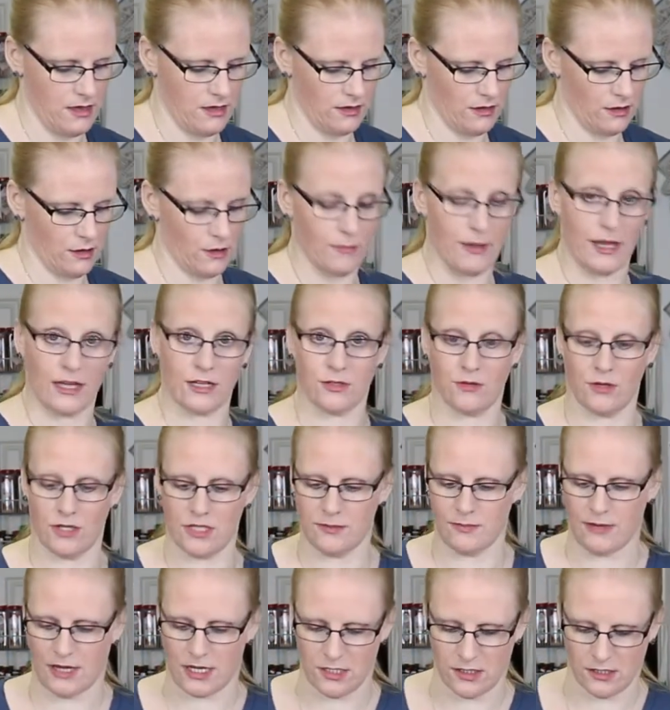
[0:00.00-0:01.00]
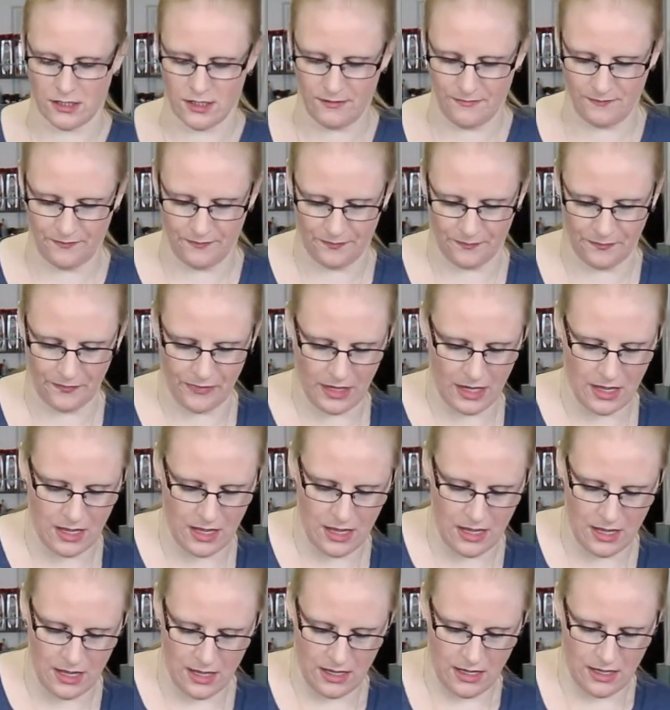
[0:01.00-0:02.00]
Go back to our spatula.
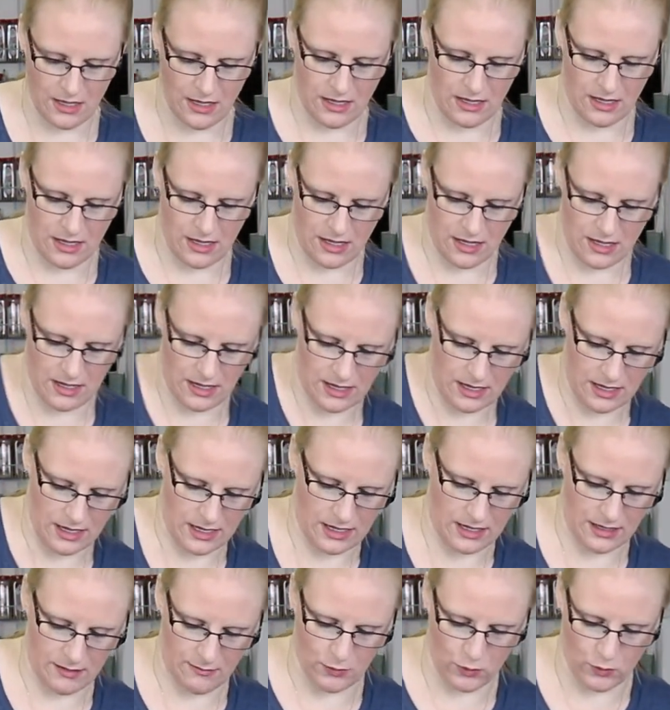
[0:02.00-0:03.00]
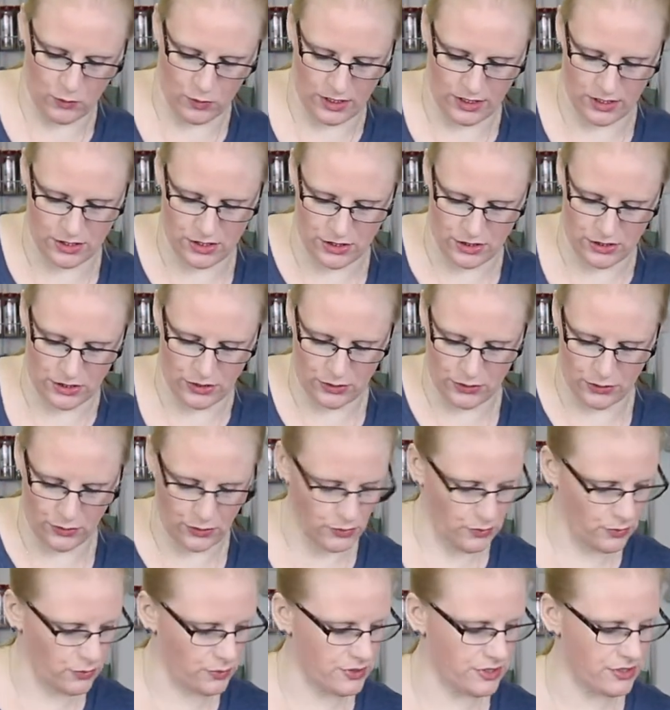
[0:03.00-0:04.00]
And I'm going
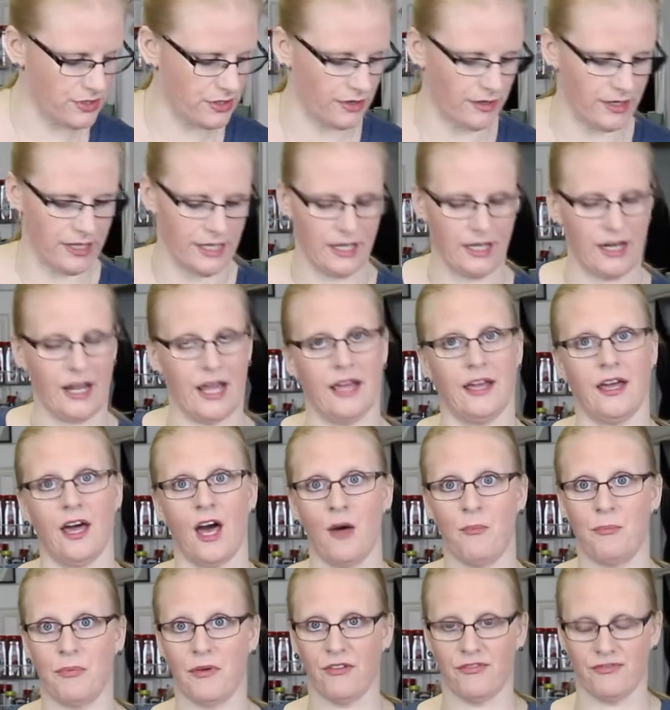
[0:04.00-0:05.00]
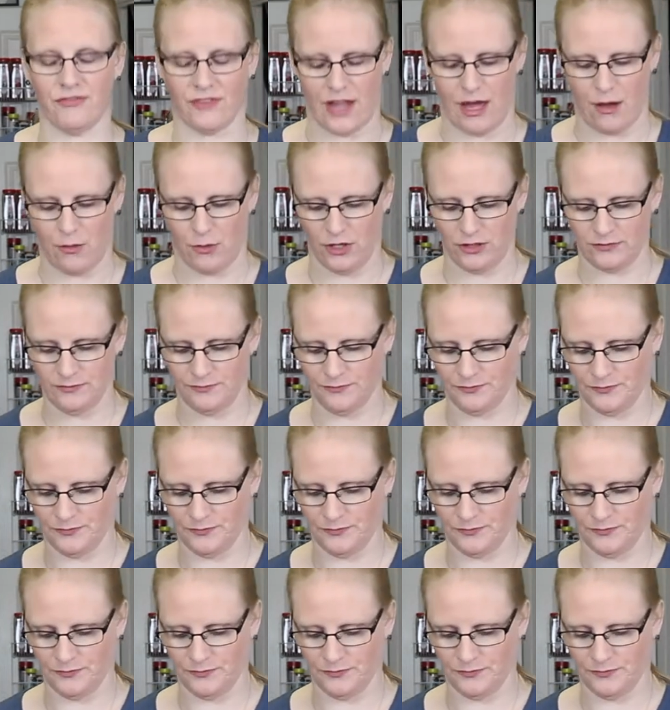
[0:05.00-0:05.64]
to stir in 1 cup of flour